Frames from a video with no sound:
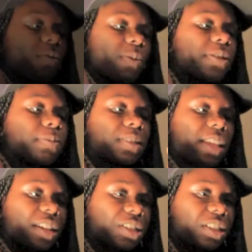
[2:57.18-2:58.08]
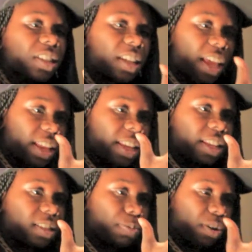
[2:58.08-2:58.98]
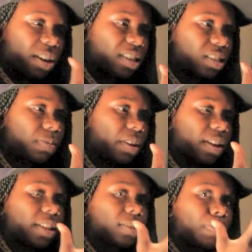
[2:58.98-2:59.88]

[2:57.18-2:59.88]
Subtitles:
a rhythm section needs percussion, but it needs